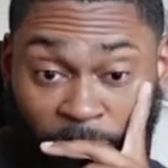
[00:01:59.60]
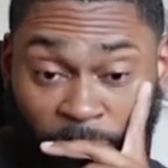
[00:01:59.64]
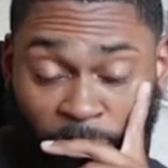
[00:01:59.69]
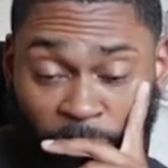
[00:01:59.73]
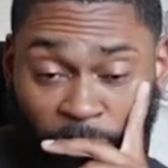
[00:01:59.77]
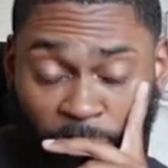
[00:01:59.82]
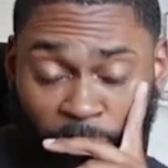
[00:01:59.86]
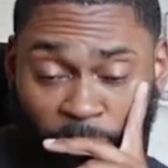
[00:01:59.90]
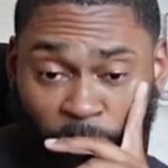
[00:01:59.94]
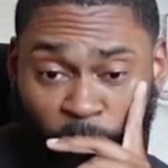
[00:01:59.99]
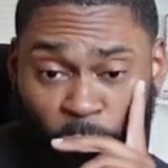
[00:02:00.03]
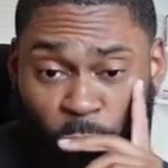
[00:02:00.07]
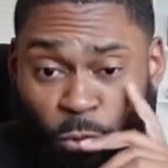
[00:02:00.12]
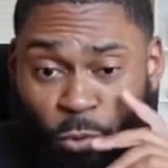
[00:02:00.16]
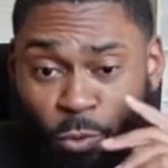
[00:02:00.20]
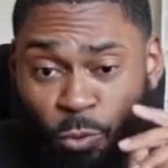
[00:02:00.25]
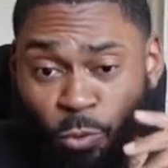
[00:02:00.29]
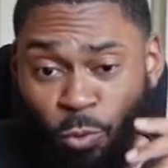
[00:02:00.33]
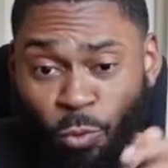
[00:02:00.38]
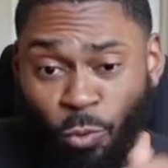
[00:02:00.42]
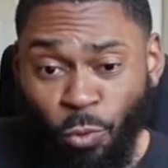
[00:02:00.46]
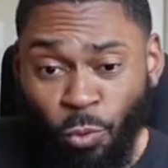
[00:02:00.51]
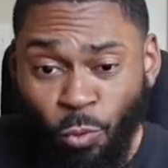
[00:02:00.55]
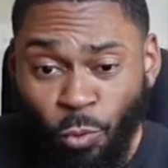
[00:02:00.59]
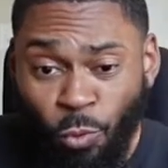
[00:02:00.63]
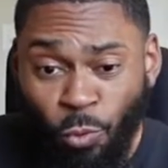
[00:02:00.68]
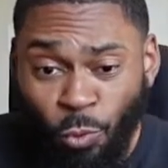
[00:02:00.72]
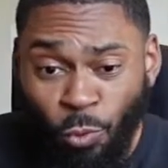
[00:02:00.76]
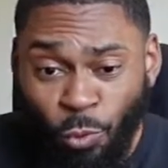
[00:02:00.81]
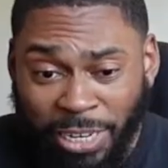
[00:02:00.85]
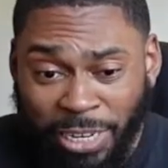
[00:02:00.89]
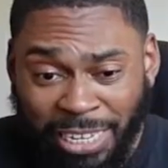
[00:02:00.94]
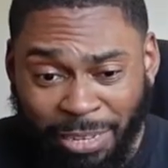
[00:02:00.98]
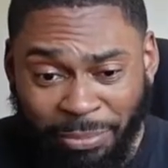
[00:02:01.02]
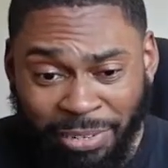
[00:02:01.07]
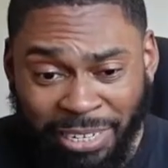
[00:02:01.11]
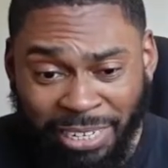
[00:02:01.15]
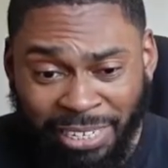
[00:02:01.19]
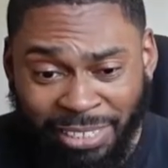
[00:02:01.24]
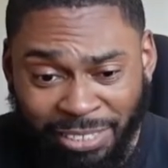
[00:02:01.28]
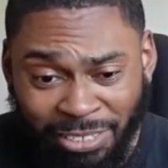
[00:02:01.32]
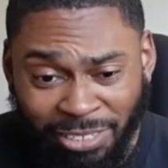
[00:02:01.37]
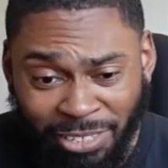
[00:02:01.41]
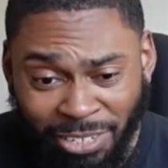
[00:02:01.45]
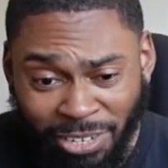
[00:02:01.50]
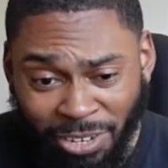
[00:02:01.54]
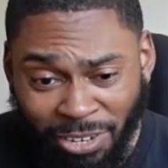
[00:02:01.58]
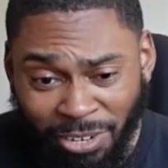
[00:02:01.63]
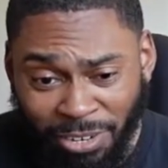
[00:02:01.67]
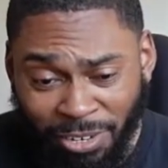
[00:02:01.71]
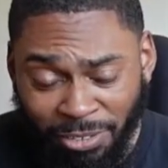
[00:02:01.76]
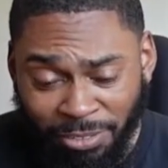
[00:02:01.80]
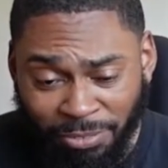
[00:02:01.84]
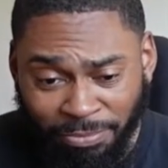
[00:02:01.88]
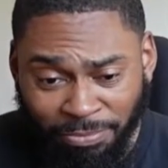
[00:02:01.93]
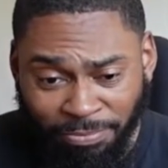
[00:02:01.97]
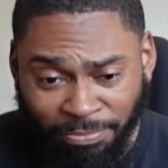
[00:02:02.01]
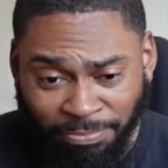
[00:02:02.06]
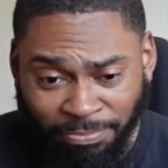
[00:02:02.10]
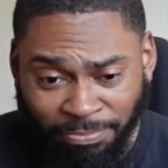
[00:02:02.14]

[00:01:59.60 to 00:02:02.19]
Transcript: Ooh, him and the dog.